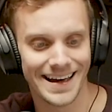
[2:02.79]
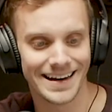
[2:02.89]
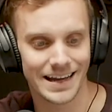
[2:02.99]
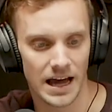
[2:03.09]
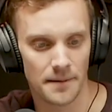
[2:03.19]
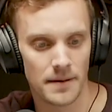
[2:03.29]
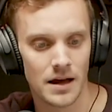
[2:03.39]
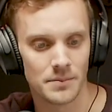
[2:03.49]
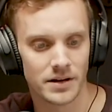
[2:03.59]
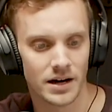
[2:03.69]
and again,
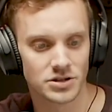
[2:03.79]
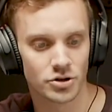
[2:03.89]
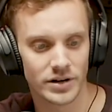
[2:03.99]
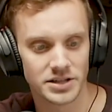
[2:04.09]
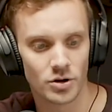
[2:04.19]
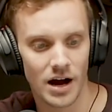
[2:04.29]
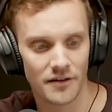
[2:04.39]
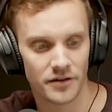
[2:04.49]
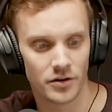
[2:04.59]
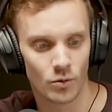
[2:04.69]
because there is no
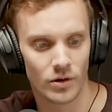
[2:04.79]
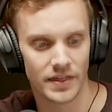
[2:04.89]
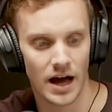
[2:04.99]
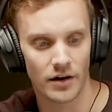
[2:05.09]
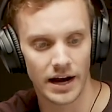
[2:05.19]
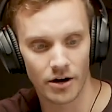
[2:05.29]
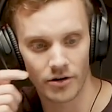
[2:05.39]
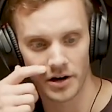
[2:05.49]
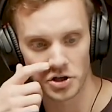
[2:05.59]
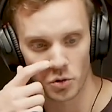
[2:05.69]
effort without error
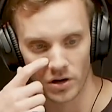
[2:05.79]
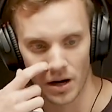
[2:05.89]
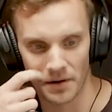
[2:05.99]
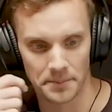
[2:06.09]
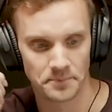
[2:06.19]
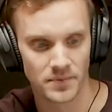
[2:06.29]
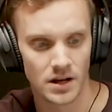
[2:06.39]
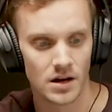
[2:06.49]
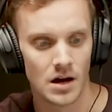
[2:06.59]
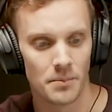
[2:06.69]
and shortcoming.
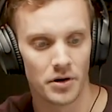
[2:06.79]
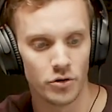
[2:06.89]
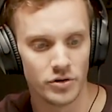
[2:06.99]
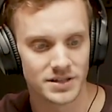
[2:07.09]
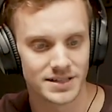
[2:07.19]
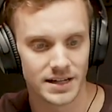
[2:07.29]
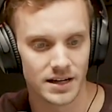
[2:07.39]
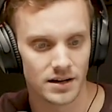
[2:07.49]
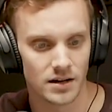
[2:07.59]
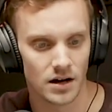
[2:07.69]
But who does
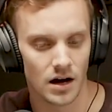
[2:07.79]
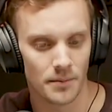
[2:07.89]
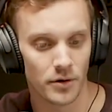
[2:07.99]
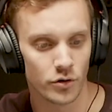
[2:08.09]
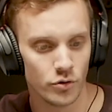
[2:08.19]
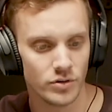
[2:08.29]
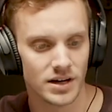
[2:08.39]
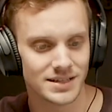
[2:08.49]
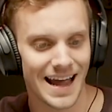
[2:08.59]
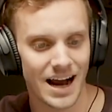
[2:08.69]

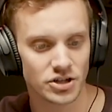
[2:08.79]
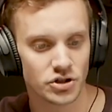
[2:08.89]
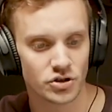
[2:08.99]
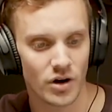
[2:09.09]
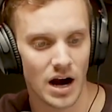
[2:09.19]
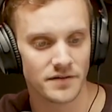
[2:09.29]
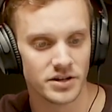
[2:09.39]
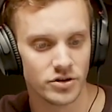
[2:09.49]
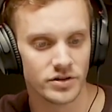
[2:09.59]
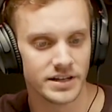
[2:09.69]
actually strive to
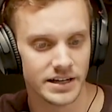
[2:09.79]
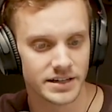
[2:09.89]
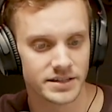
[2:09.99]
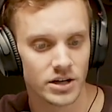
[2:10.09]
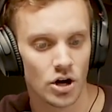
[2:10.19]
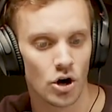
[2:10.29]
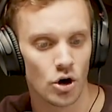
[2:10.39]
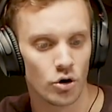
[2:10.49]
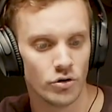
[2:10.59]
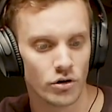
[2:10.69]
do the deeds?
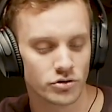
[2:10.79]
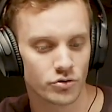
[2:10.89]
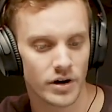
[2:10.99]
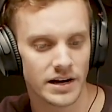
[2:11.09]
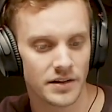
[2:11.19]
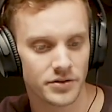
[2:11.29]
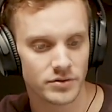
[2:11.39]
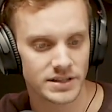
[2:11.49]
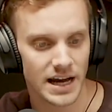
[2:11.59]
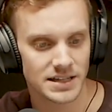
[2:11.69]
Who knows great
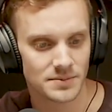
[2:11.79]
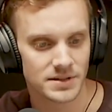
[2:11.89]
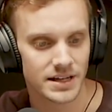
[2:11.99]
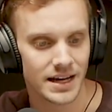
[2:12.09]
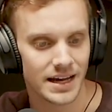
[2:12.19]
enthusiasms,